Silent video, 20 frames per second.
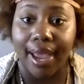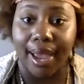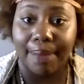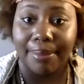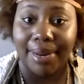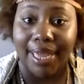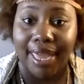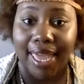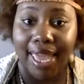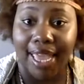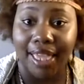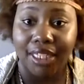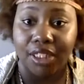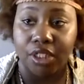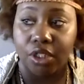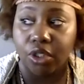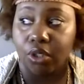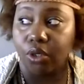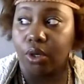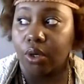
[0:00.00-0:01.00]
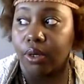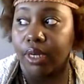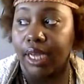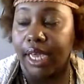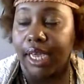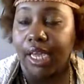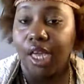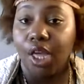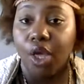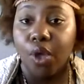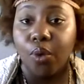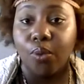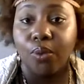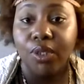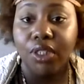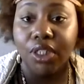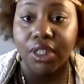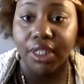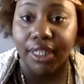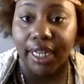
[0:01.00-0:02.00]
I'm not asking you, okay,
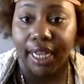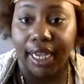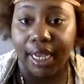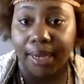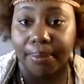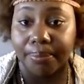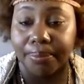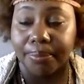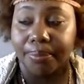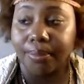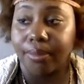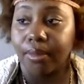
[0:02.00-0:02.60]
what's your name?